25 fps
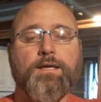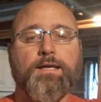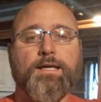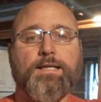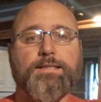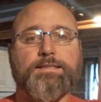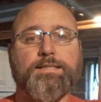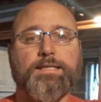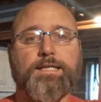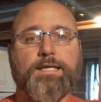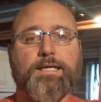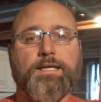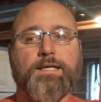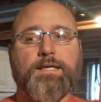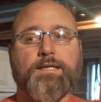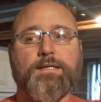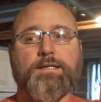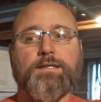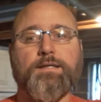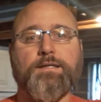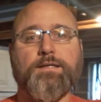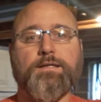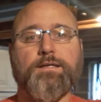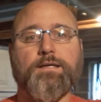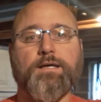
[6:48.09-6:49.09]
at the
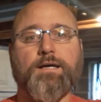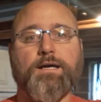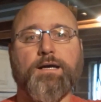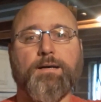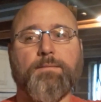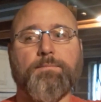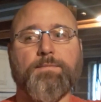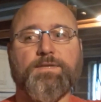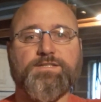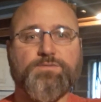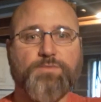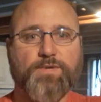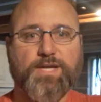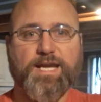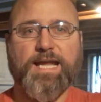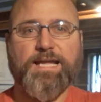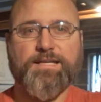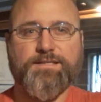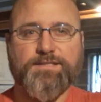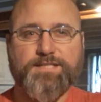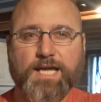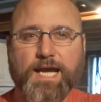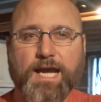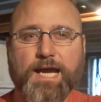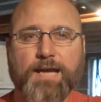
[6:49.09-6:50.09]
end. That's what I
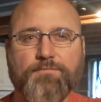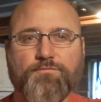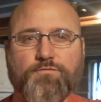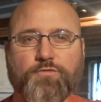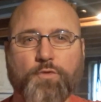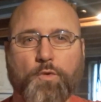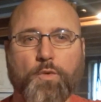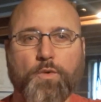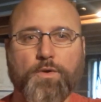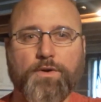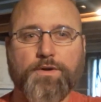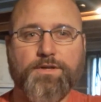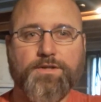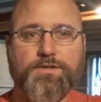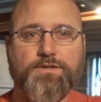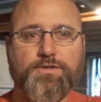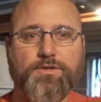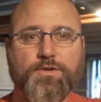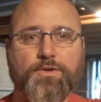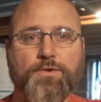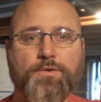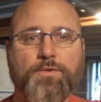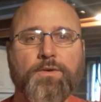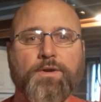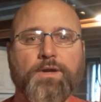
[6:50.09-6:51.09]
had time for to
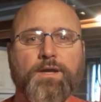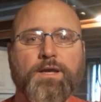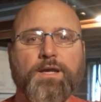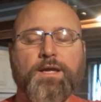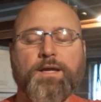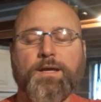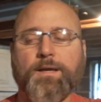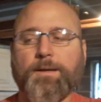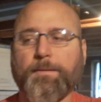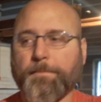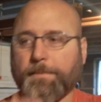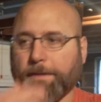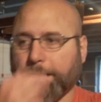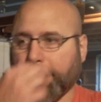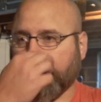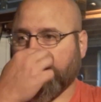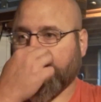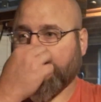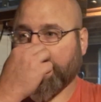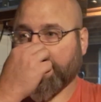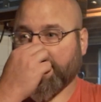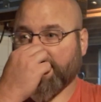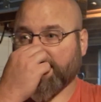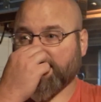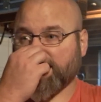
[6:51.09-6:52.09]
do,
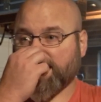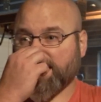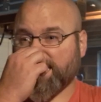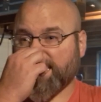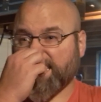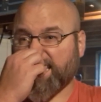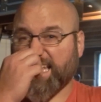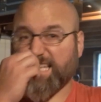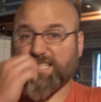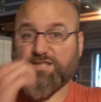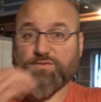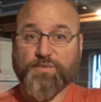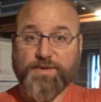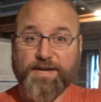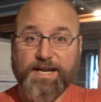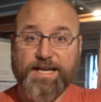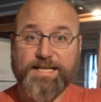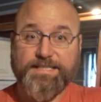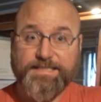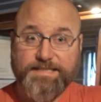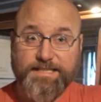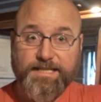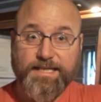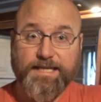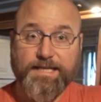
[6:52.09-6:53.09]
but that's what I
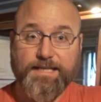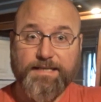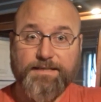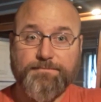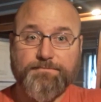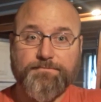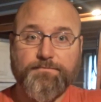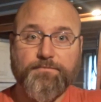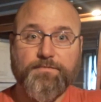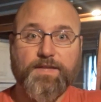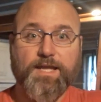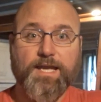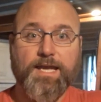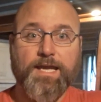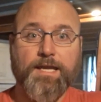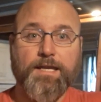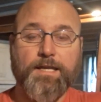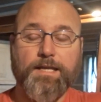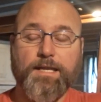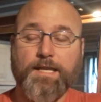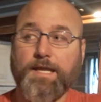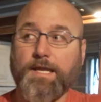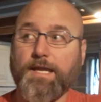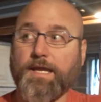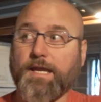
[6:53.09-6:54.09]
did,
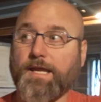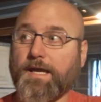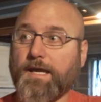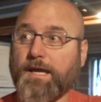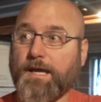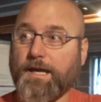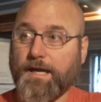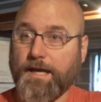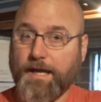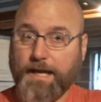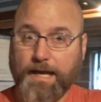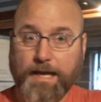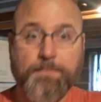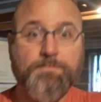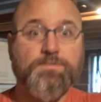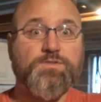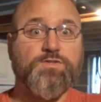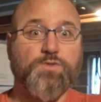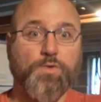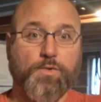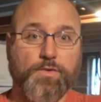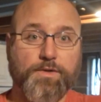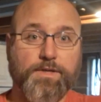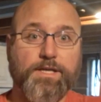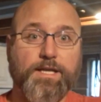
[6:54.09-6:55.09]
and I'm
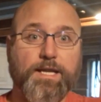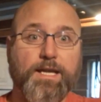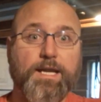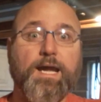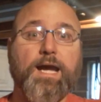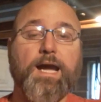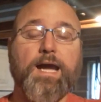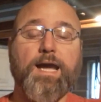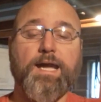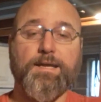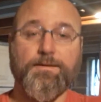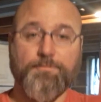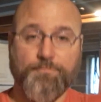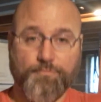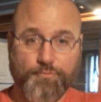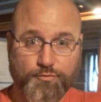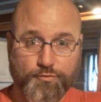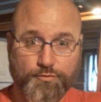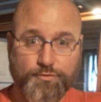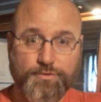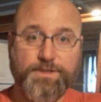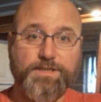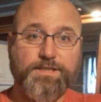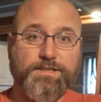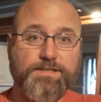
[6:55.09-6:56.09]
sore today. I am
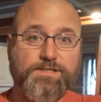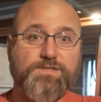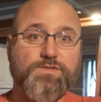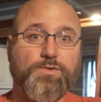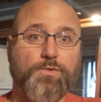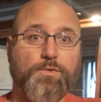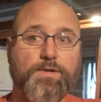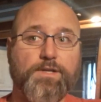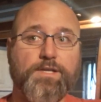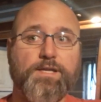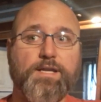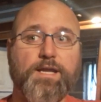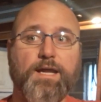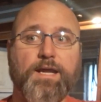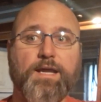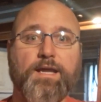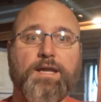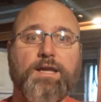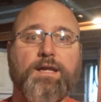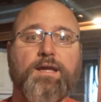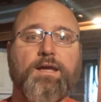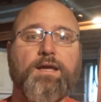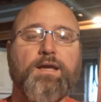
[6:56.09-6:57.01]
really sore today.